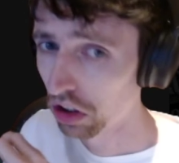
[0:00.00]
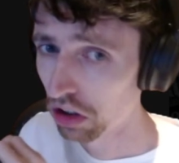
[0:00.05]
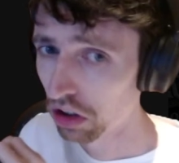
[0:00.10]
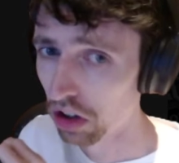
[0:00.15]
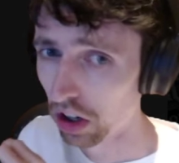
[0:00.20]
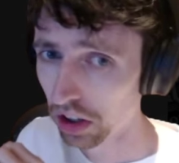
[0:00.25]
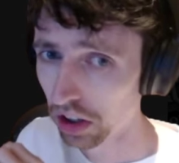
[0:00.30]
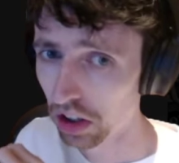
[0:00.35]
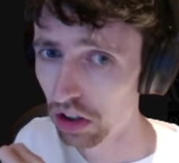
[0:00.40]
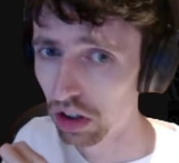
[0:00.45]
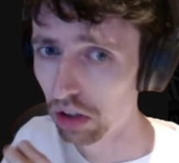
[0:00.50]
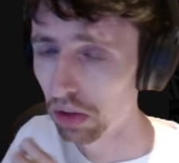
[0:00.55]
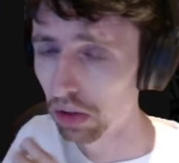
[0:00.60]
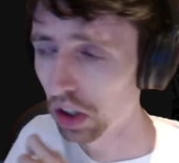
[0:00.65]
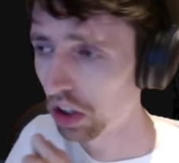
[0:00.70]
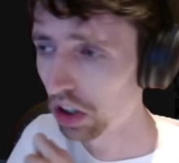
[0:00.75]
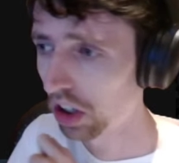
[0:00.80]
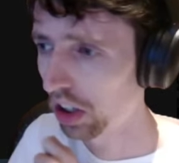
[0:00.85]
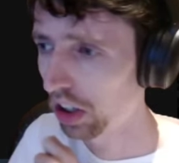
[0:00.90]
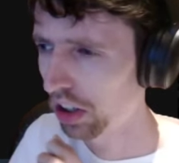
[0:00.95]
does not consume
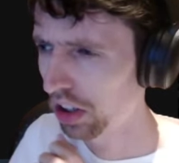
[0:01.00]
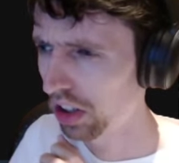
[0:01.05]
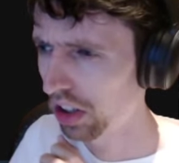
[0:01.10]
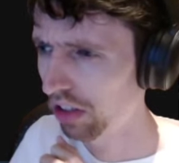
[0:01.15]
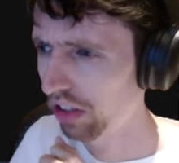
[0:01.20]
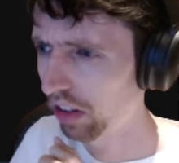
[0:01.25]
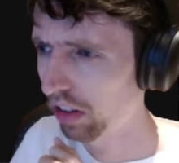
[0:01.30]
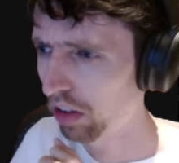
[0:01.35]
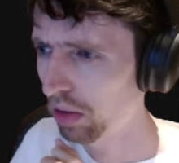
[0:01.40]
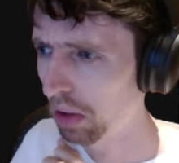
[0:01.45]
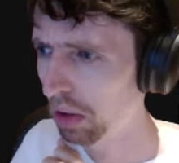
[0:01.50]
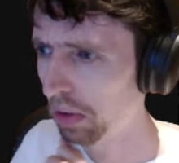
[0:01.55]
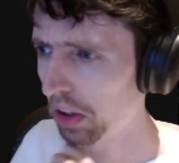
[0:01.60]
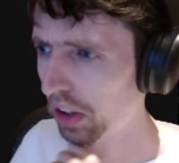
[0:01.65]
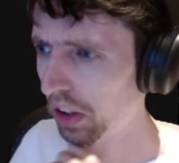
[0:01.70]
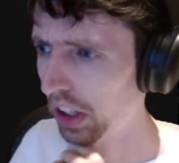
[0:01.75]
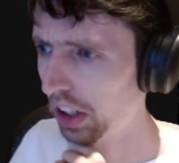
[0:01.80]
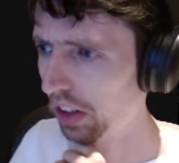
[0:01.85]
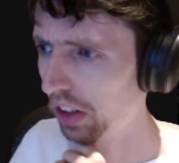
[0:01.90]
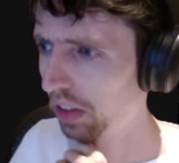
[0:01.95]
your charges, if I remember
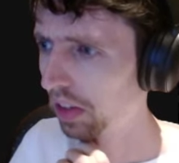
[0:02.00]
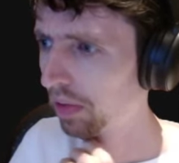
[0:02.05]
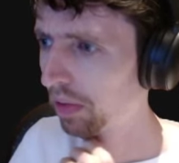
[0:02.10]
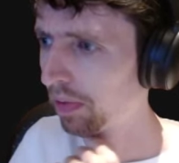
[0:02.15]
right.